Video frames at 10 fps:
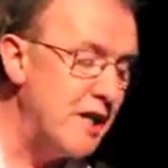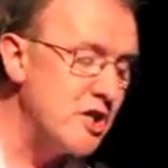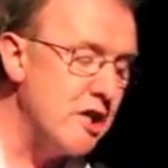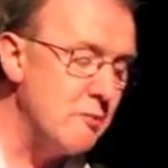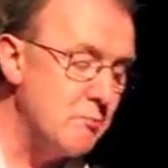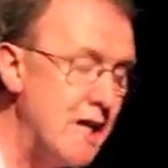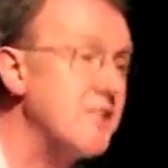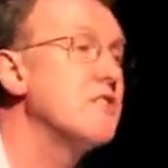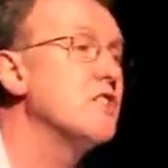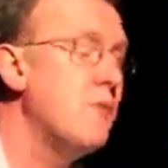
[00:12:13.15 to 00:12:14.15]
fledgling
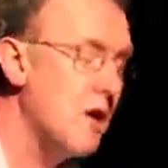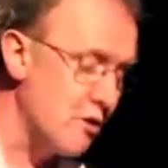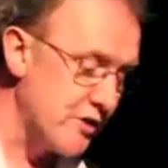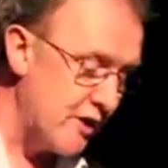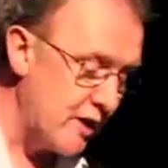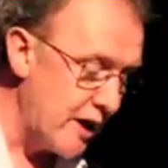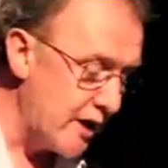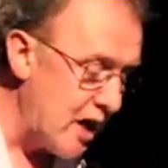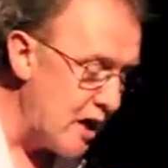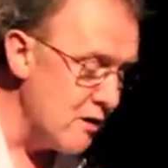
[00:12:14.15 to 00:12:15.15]
peasant democracy
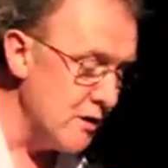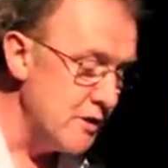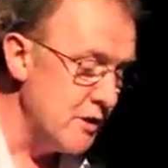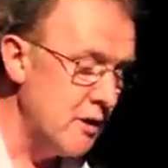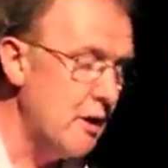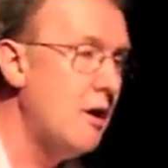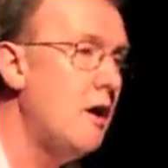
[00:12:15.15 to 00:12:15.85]
like Ireland.